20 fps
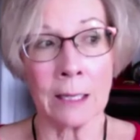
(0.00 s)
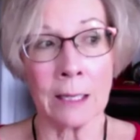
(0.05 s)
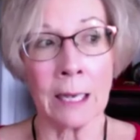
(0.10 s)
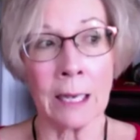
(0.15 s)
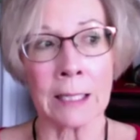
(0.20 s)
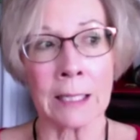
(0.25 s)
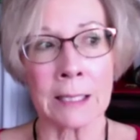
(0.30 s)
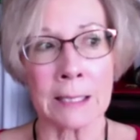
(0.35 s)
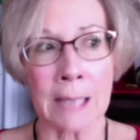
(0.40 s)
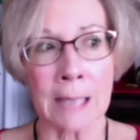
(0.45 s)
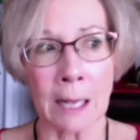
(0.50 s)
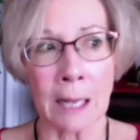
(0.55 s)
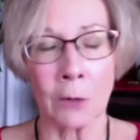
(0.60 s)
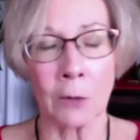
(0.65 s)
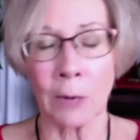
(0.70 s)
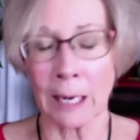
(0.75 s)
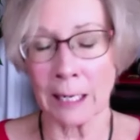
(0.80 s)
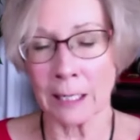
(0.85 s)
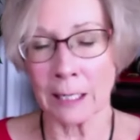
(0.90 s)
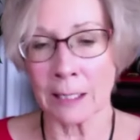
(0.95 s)

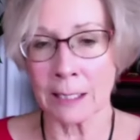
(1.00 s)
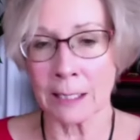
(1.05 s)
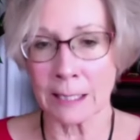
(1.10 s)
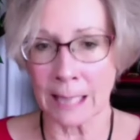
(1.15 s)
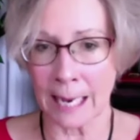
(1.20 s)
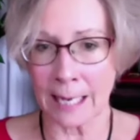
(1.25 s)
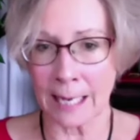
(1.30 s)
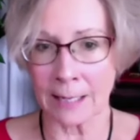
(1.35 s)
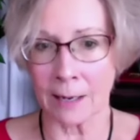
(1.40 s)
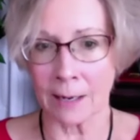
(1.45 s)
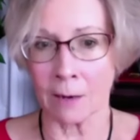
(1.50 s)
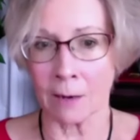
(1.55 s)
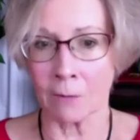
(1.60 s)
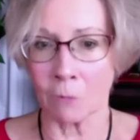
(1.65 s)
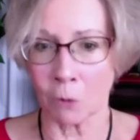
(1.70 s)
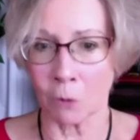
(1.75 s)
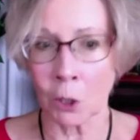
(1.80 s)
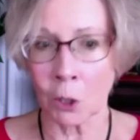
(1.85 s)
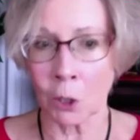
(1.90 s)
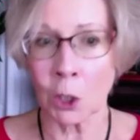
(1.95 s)
accelerated state of
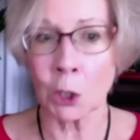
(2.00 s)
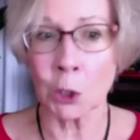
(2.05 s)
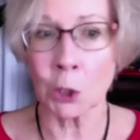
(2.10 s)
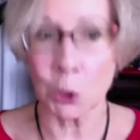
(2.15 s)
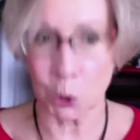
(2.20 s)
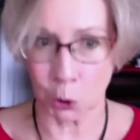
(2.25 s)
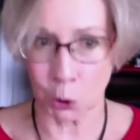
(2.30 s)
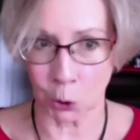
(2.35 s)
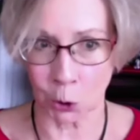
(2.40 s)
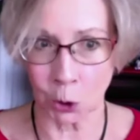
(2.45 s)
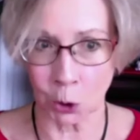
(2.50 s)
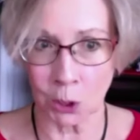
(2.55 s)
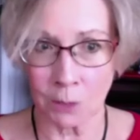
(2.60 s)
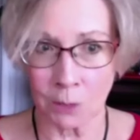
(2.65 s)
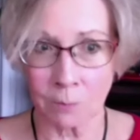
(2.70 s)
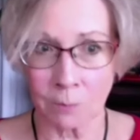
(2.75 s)
concern.